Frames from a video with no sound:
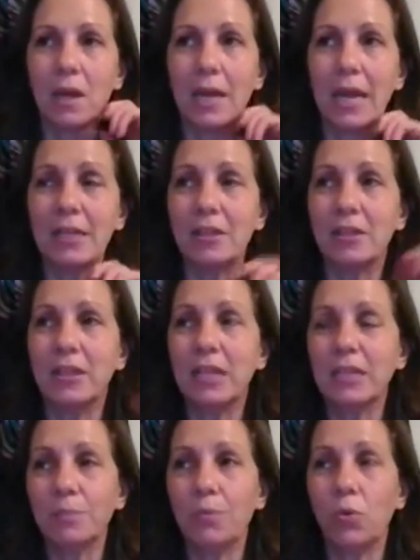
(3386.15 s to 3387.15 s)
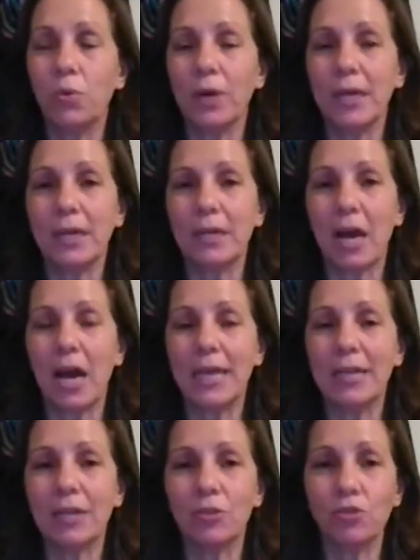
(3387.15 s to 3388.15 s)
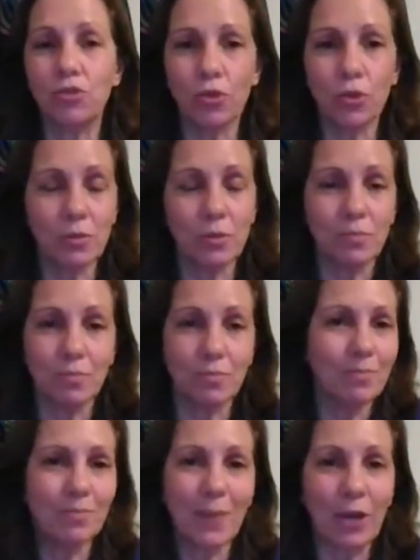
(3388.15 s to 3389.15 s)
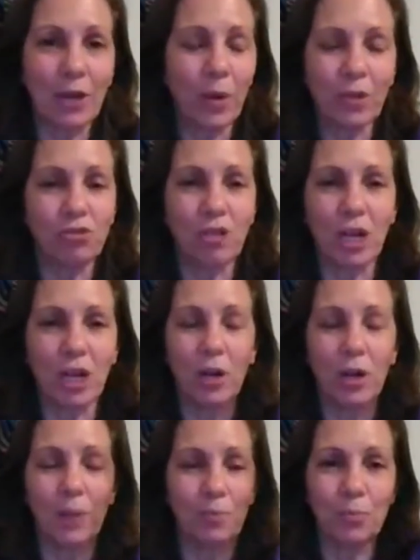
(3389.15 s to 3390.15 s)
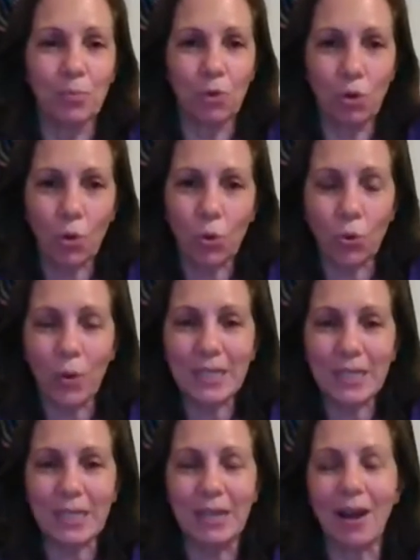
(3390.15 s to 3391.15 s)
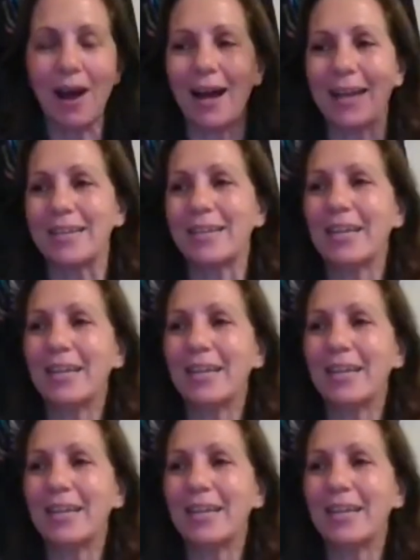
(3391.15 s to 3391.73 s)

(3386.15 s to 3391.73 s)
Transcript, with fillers: At this point, I can shoot my crown chakra up crazy high.